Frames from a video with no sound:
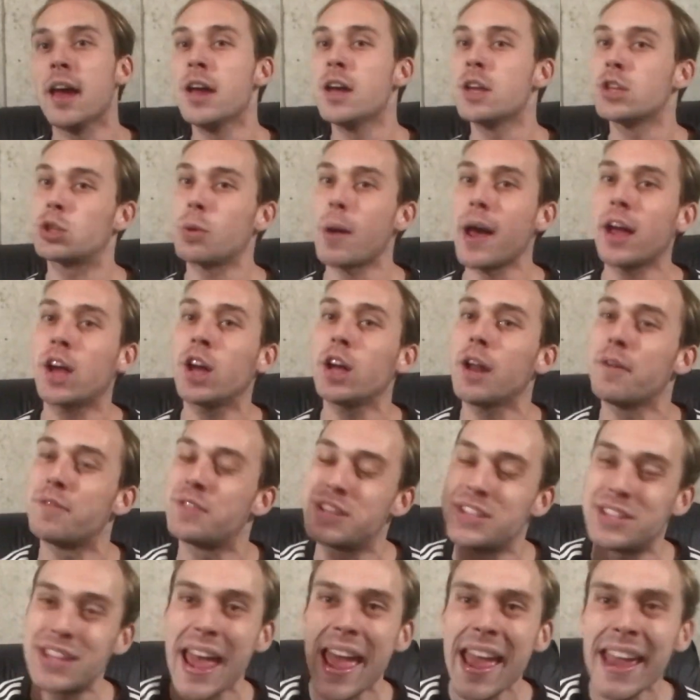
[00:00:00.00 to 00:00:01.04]
So I could have
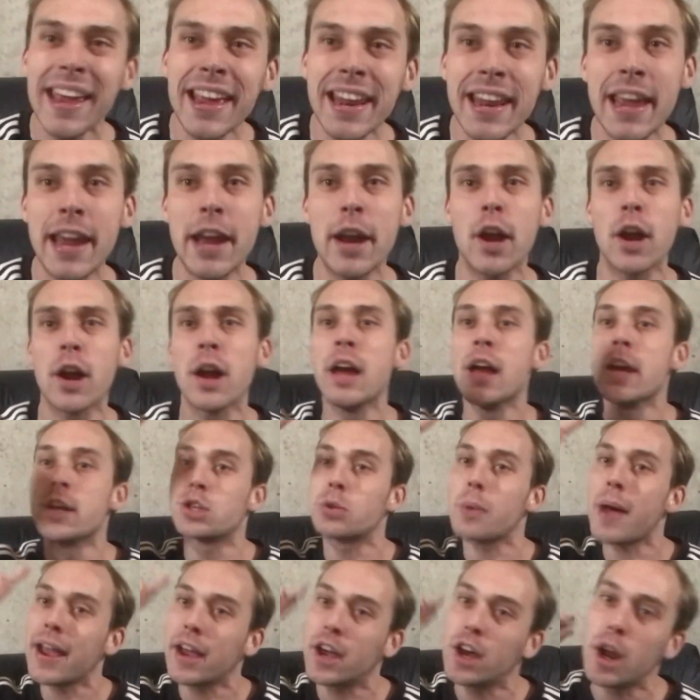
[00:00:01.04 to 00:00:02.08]
sang it here,
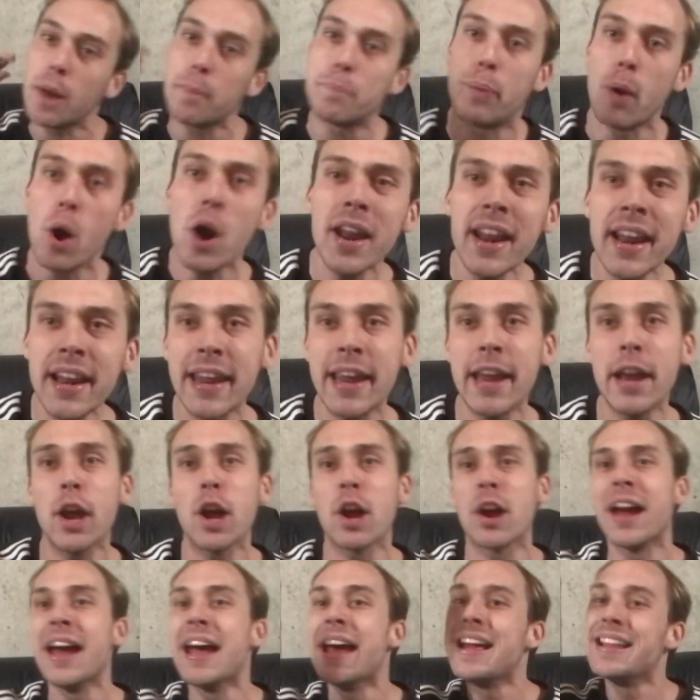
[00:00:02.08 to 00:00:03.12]
so I could have put it
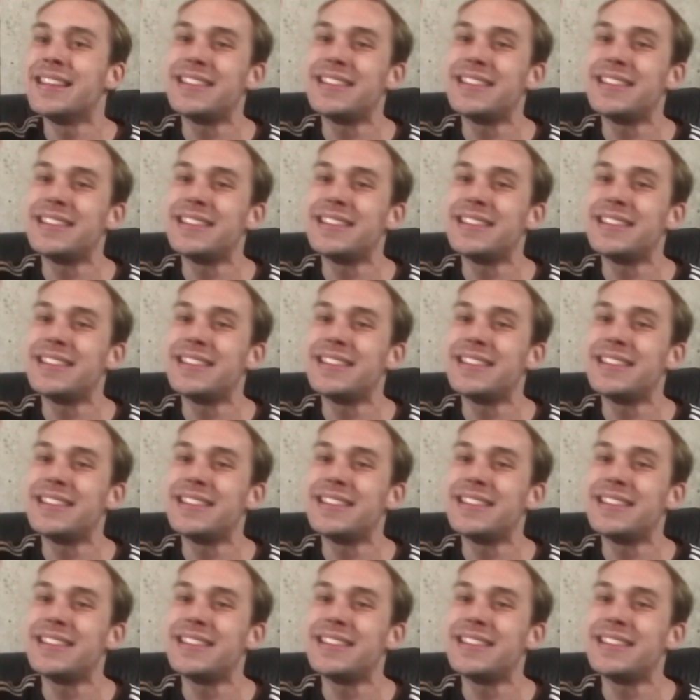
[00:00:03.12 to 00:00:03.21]
here